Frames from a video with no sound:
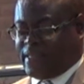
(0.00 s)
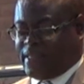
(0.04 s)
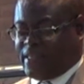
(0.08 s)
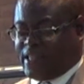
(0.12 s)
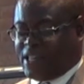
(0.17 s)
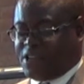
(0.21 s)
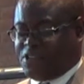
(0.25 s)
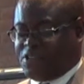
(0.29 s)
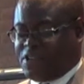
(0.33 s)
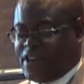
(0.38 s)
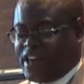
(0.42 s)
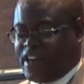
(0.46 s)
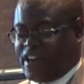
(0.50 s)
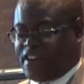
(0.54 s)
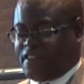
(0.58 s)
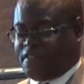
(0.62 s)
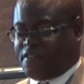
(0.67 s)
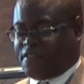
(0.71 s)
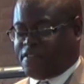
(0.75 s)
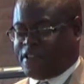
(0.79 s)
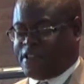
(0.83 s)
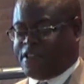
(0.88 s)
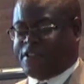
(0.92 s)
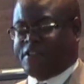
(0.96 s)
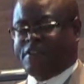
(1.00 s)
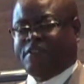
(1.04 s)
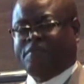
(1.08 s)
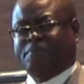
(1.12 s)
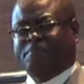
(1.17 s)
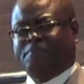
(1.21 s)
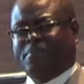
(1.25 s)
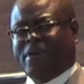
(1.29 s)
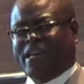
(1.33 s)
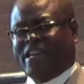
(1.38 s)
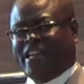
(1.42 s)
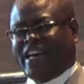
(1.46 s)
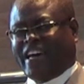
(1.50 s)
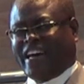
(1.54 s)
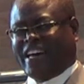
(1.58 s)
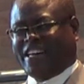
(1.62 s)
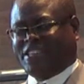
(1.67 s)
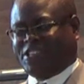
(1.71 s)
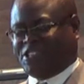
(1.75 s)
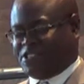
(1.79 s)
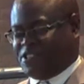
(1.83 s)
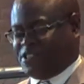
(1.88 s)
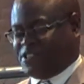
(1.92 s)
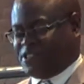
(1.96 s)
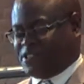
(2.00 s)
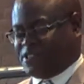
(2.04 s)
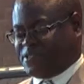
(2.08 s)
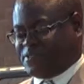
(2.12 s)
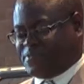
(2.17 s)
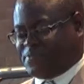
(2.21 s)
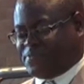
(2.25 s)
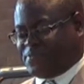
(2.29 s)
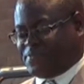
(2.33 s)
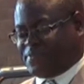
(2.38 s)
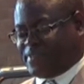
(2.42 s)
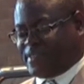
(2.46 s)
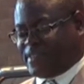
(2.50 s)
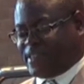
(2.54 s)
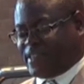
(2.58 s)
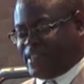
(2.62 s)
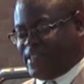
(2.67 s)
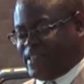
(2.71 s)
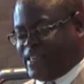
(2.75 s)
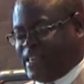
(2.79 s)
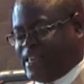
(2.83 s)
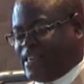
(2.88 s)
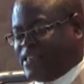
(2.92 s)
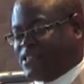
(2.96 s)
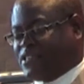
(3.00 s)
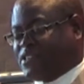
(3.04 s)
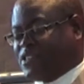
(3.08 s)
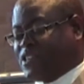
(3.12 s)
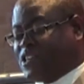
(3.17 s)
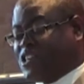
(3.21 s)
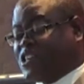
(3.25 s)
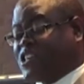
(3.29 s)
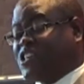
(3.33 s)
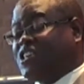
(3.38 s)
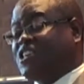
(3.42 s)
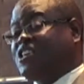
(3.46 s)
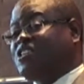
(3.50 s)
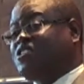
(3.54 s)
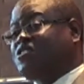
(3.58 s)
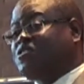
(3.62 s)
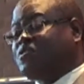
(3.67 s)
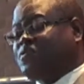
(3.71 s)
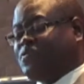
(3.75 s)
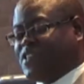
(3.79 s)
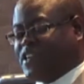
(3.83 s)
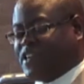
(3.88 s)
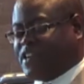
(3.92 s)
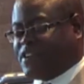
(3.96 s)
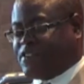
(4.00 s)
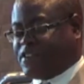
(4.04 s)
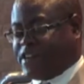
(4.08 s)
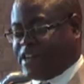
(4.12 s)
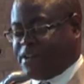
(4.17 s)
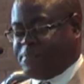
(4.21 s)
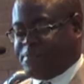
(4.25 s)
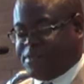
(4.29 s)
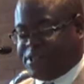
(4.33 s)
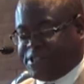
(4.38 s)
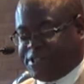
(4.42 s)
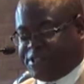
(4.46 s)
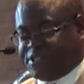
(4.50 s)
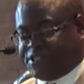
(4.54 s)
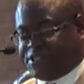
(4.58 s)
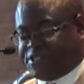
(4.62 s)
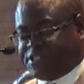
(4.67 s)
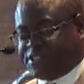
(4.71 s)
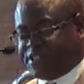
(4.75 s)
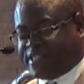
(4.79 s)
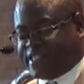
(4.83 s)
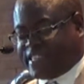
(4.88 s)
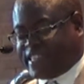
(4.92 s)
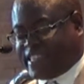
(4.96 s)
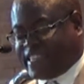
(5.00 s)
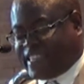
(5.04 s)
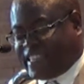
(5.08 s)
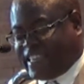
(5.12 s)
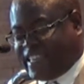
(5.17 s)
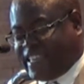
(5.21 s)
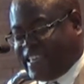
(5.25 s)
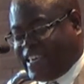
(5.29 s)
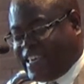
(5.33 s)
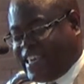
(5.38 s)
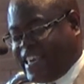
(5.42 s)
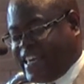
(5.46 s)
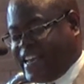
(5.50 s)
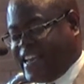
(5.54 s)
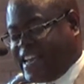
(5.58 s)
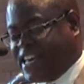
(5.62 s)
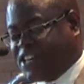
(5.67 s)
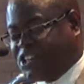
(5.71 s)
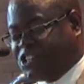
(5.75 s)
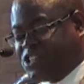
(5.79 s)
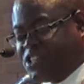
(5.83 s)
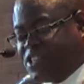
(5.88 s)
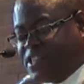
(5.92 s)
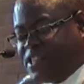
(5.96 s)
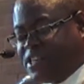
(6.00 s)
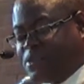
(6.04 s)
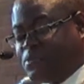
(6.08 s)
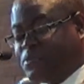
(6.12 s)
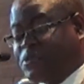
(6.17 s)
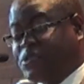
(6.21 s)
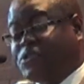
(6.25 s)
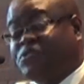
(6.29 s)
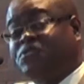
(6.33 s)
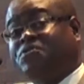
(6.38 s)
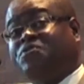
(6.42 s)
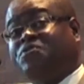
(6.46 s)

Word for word: Then you have Ben Hadad. He is the king of the Arameans a nation that was